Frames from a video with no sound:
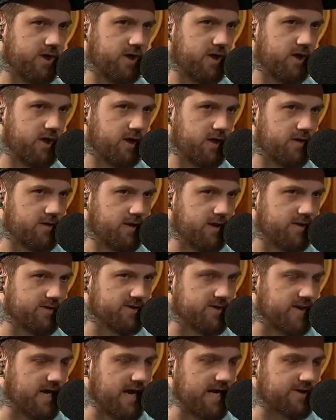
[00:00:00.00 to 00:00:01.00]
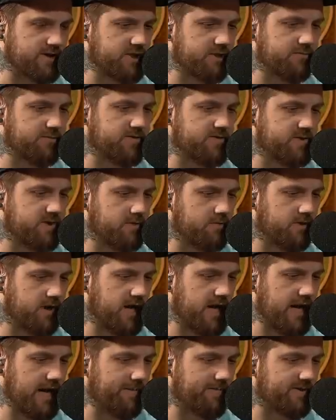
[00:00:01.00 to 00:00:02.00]
and and stash him and see what
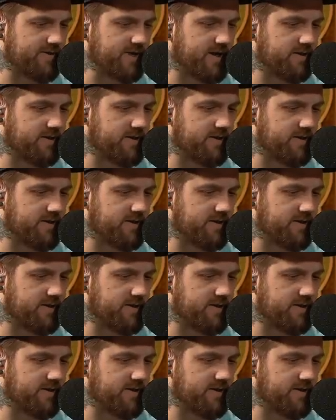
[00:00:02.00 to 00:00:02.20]
happens.